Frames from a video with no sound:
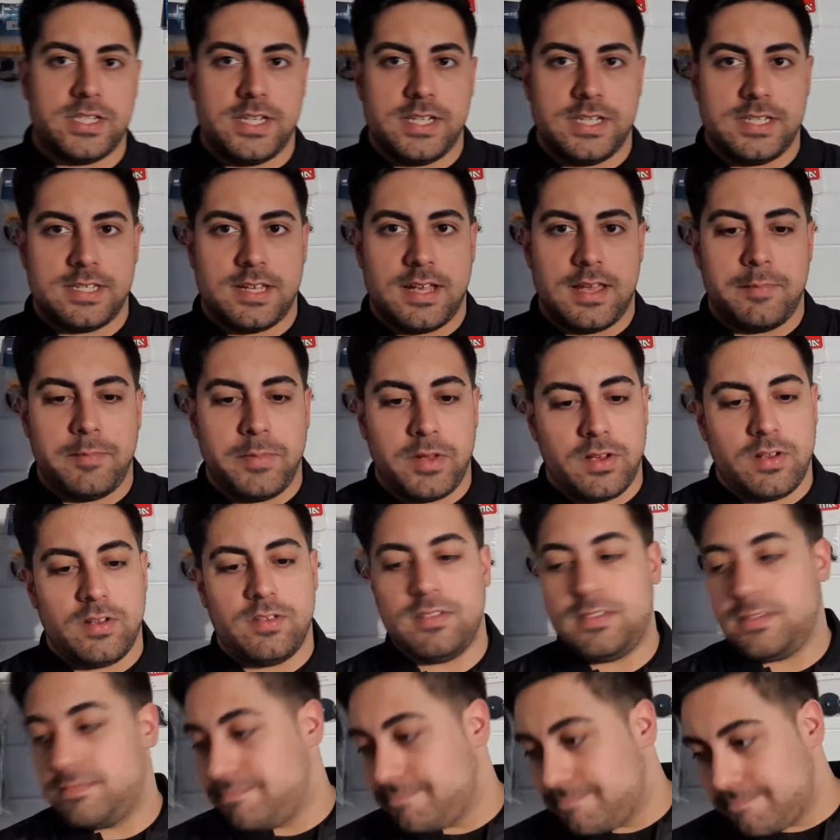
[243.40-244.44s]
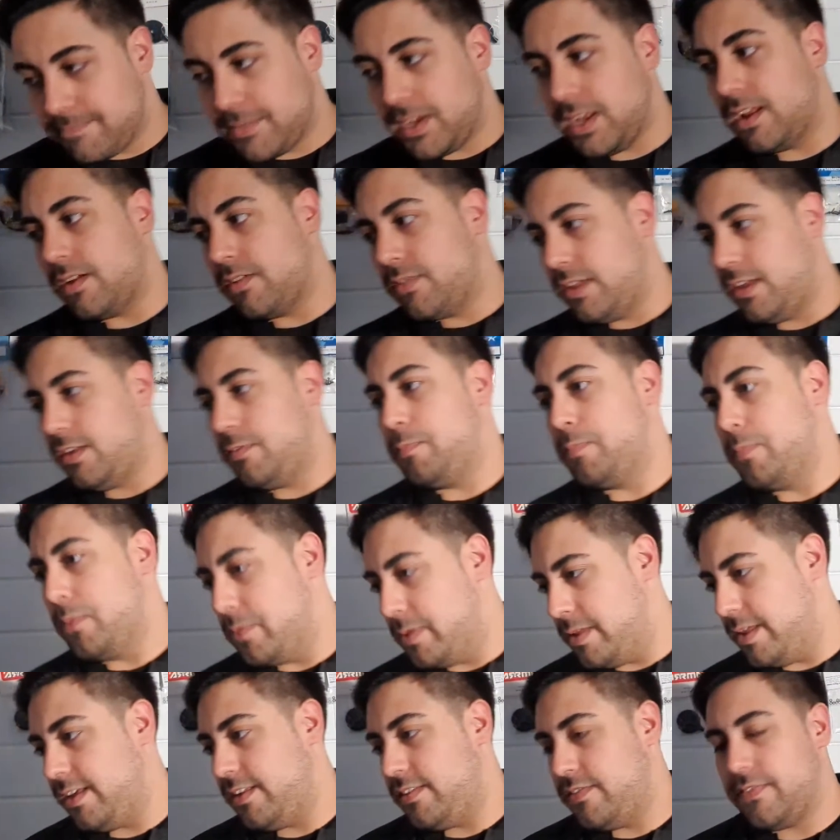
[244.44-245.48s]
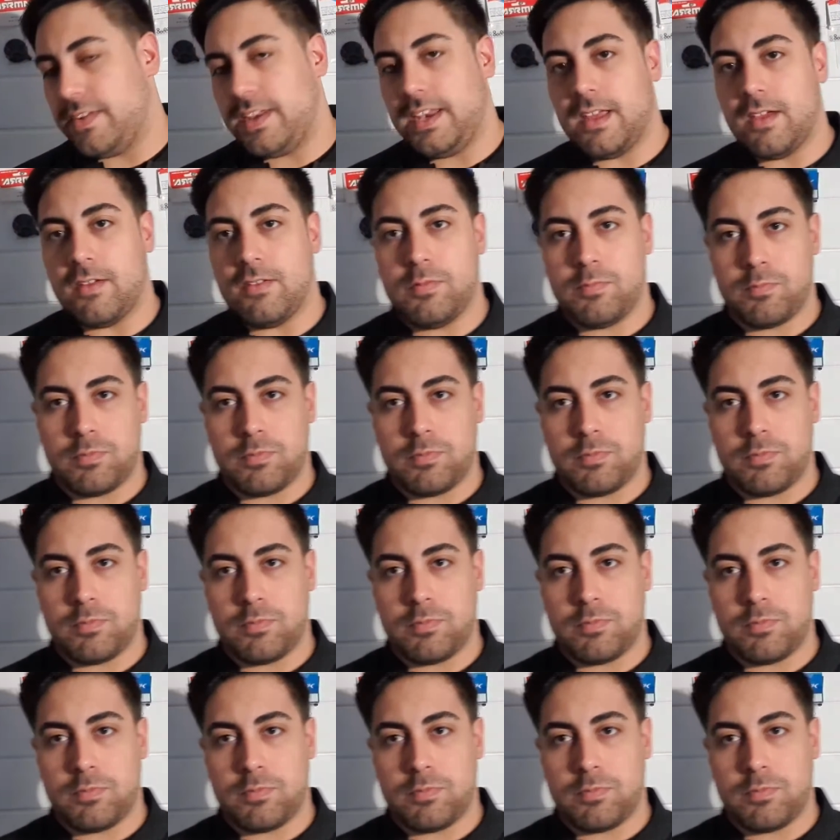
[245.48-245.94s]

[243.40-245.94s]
of your time because, you know, these videos